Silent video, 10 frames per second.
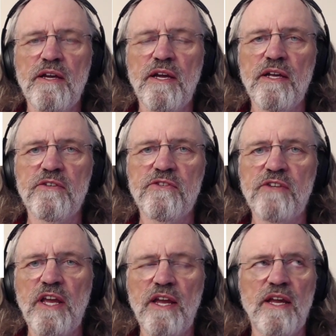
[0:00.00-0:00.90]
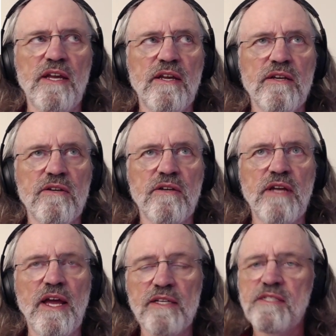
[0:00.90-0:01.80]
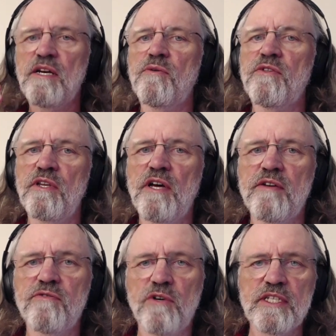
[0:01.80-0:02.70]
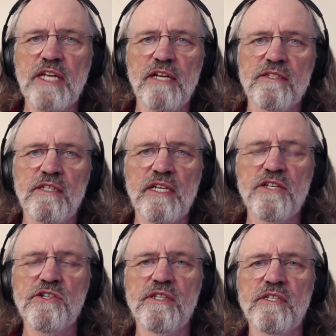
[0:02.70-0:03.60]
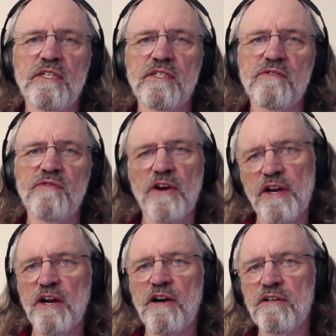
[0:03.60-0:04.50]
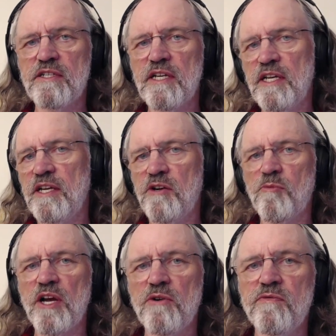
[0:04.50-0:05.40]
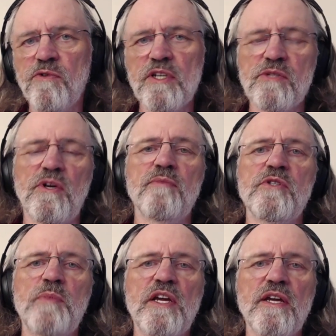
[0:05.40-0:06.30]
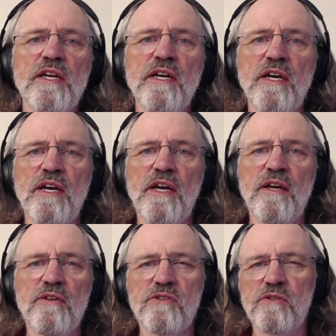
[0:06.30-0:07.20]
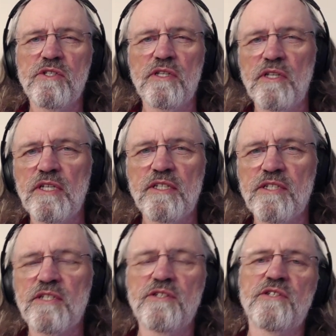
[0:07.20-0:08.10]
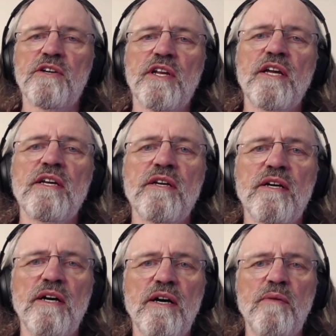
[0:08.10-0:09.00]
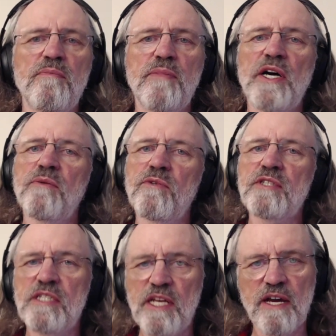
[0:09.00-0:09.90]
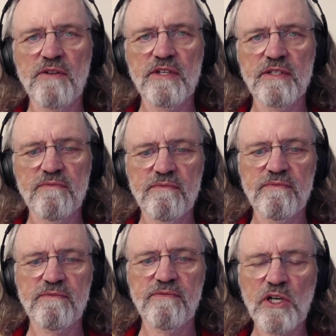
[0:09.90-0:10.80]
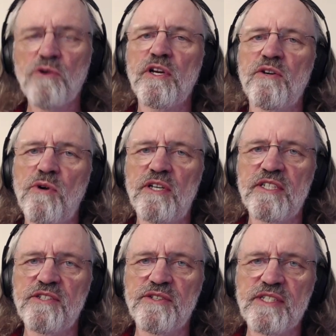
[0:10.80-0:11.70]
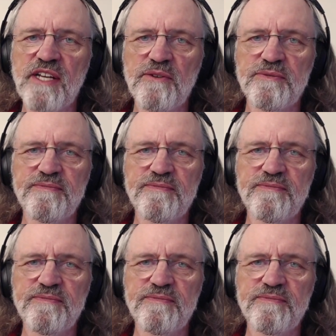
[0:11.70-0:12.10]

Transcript: It's a headset with a lot of noise cancellation. It's very hard to hear my own voice while I'm speaking, which is a little disconcerting, but we'll see how the recording quality turns out.